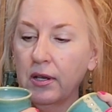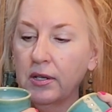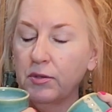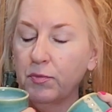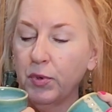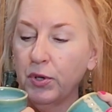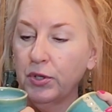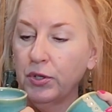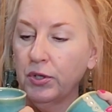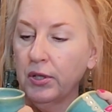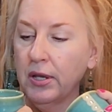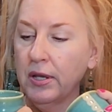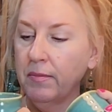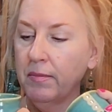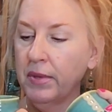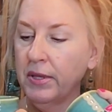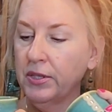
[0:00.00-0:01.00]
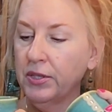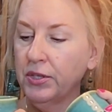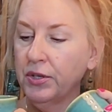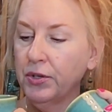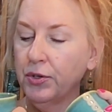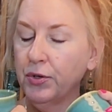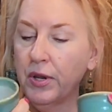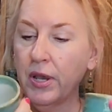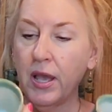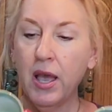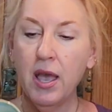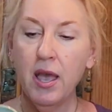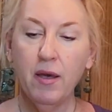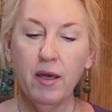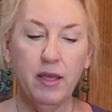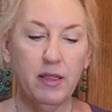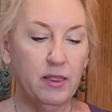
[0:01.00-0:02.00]
especially in mid-century.
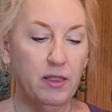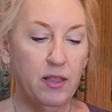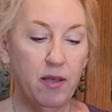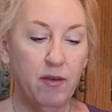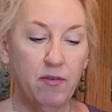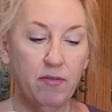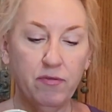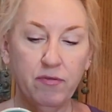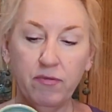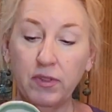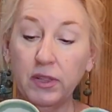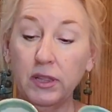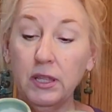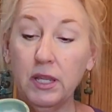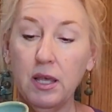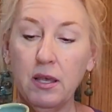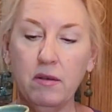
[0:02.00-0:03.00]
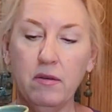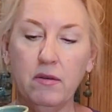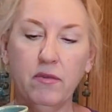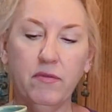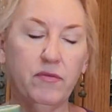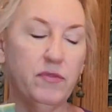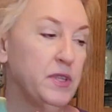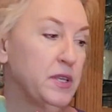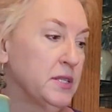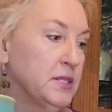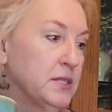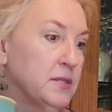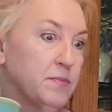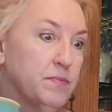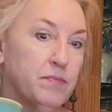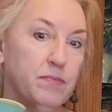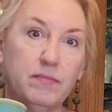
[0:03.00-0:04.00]
I love
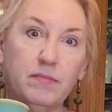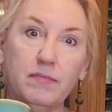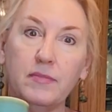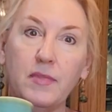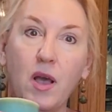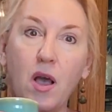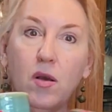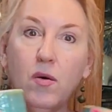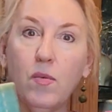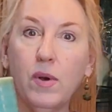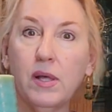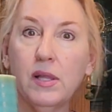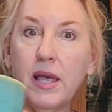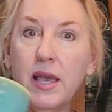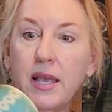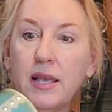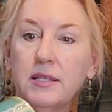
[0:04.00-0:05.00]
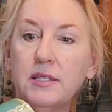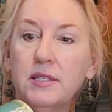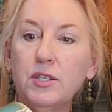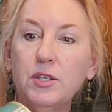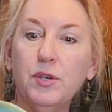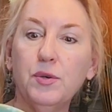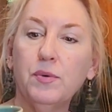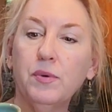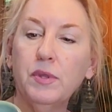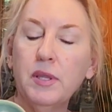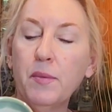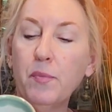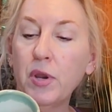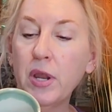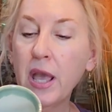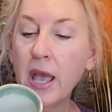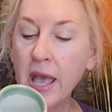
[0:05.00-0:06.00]
this aqua glaze too. Isn't that
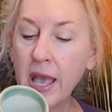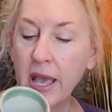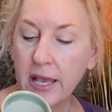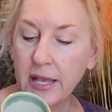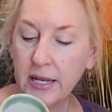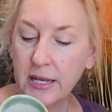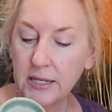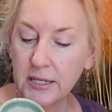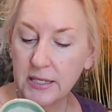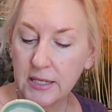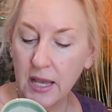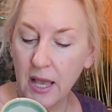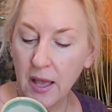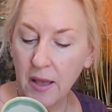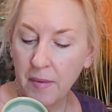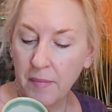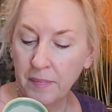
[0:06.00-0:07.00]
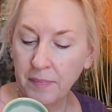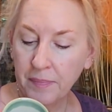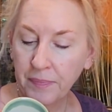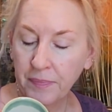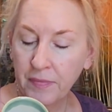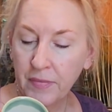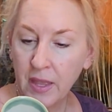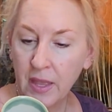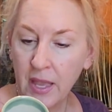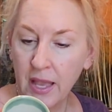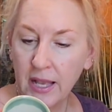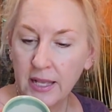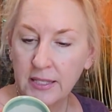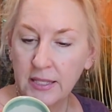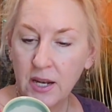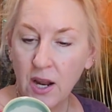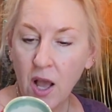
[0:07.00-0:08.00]
pretty? It is,
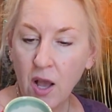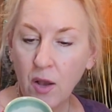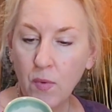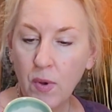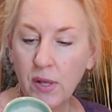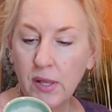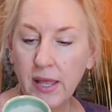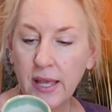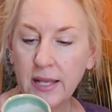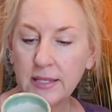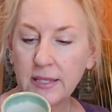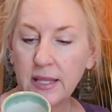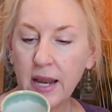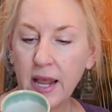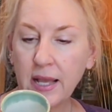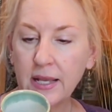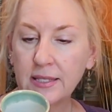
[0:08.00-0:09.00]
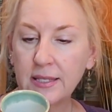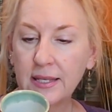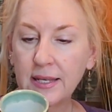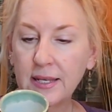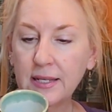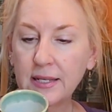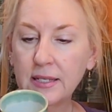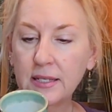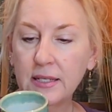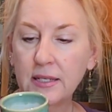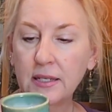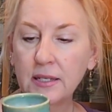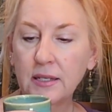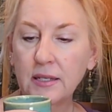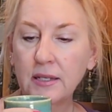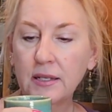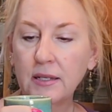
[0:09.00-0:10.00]
it's an aqua glaze that as it
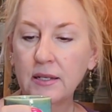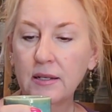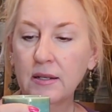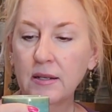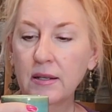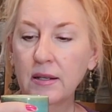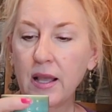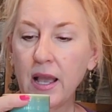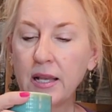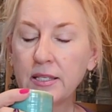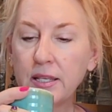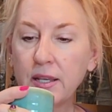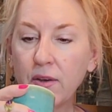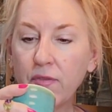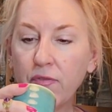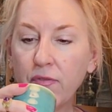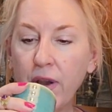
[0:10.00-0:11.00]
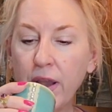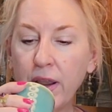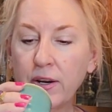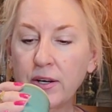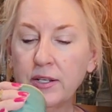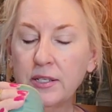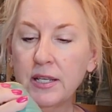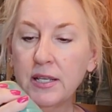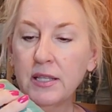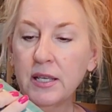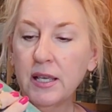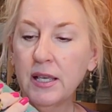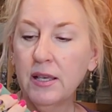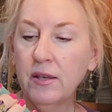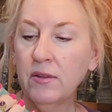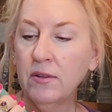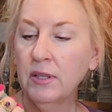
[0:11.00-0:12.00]
fires in the
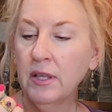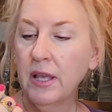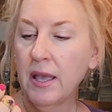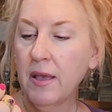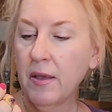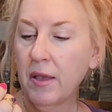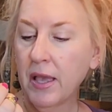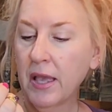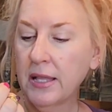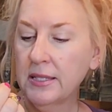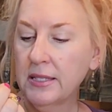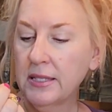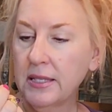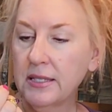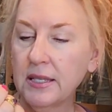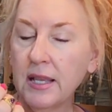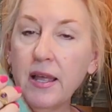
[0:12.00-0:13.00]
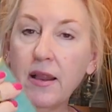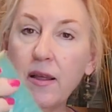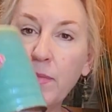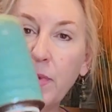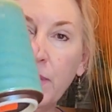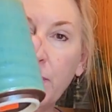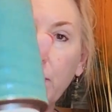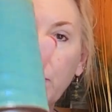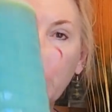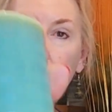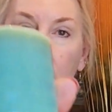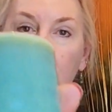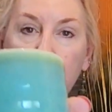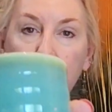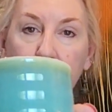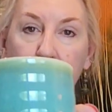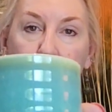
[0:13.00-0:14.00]
kiln, it gets this kind of, I'm going to do it
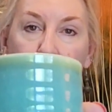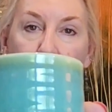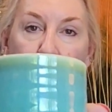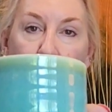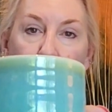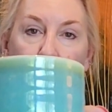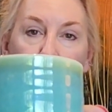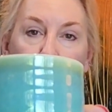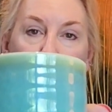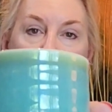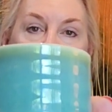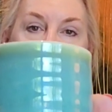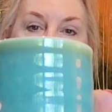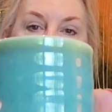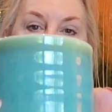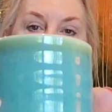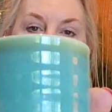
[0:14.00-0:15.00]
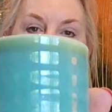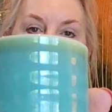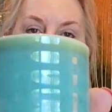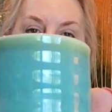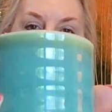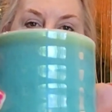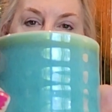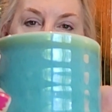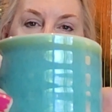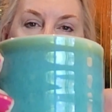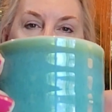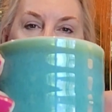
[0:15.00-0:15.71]
close and see if you can see it, how it has